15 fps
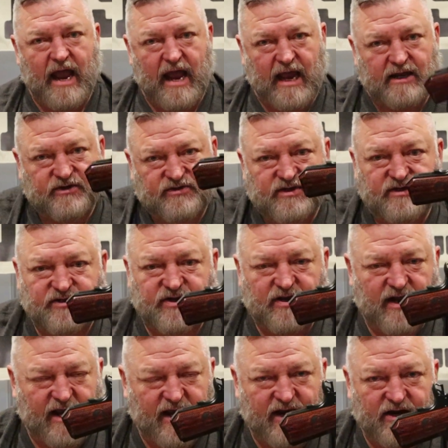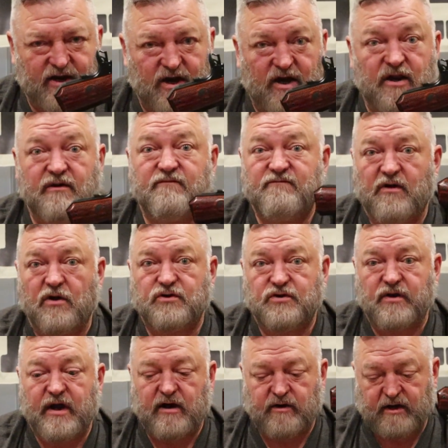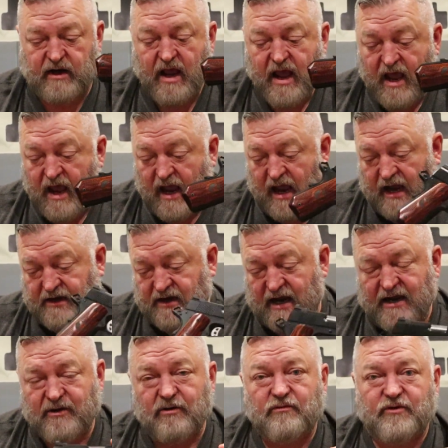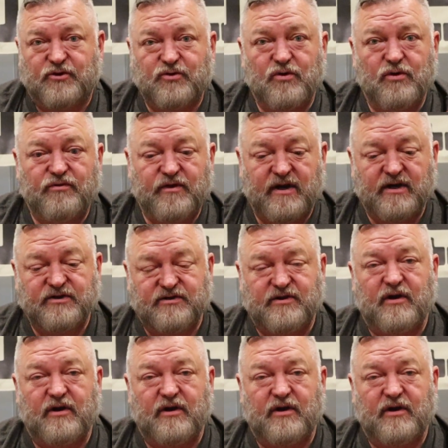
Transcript: as this handgun functionality. And you know, the truth is,